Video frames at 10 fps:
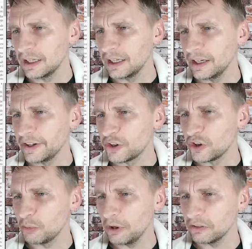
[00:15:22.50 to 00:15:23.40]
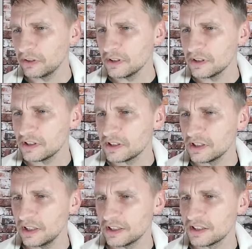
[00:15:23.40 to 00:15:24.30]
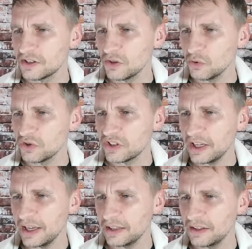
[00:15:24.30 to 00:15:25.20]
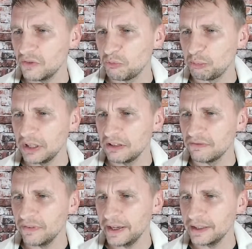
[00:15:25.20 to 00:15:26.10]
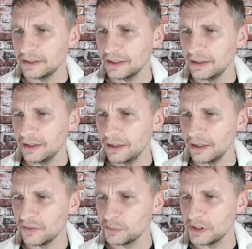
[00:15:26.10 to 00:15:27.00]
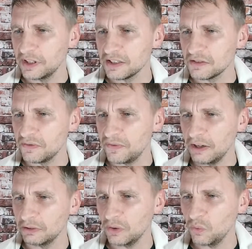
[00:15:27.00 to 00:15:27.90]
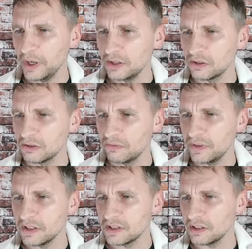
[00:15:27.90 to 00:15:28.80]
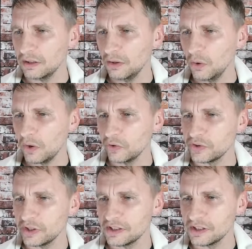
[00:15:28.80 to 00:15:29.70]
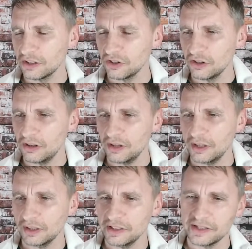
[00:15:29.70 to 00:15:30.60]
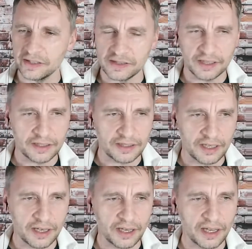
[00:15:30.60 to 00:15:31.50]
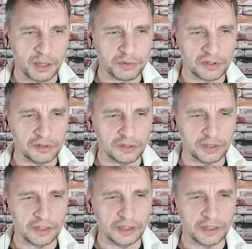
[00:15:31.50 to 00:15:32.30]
I heard about this. It's so sad. They've been invited and the government hasn't found a way to convince locals. It's a good thing, Lisa says. Yeah, absolutely.